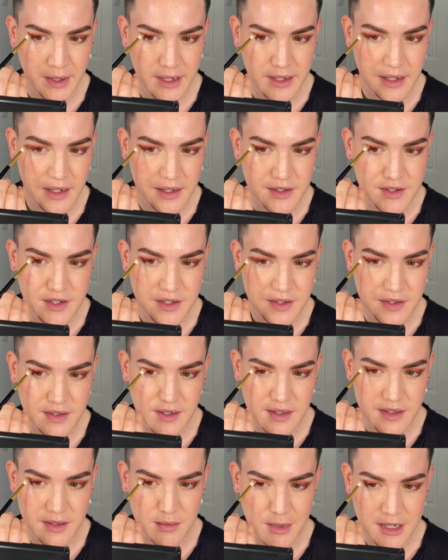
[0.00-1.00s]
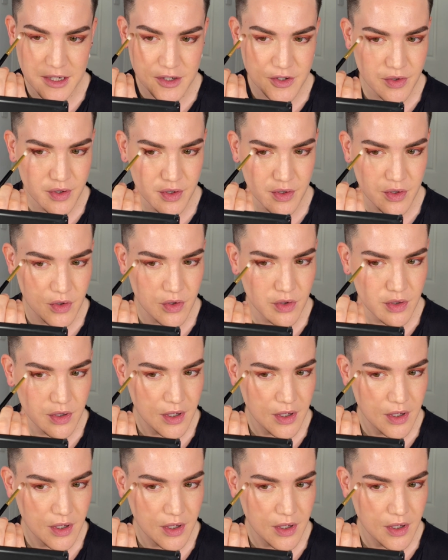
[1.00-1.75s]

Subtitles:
and I just need to make sure it all